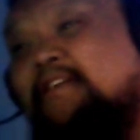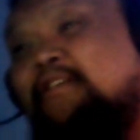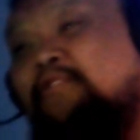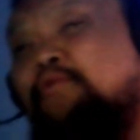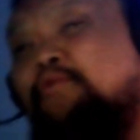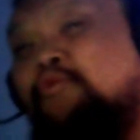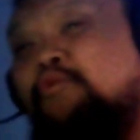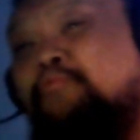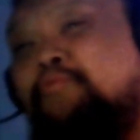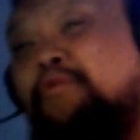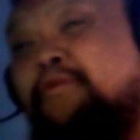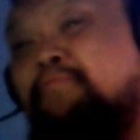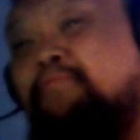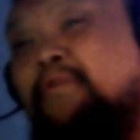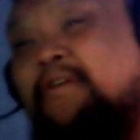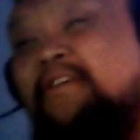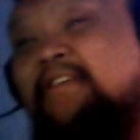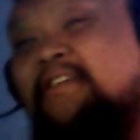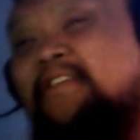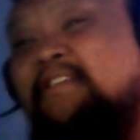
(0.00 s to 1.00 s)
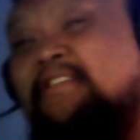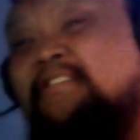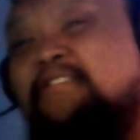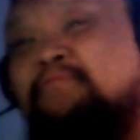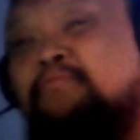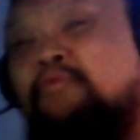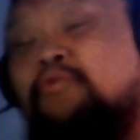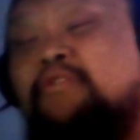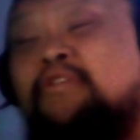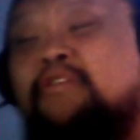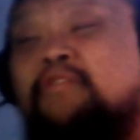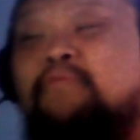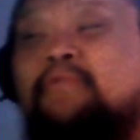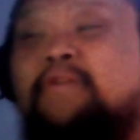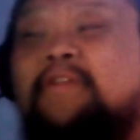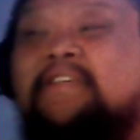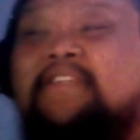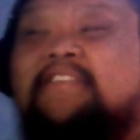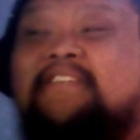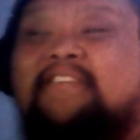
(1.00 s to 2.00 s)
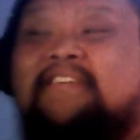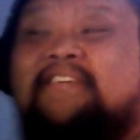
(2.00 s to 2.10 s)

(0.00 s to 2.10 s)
robot monkey is smoking weed.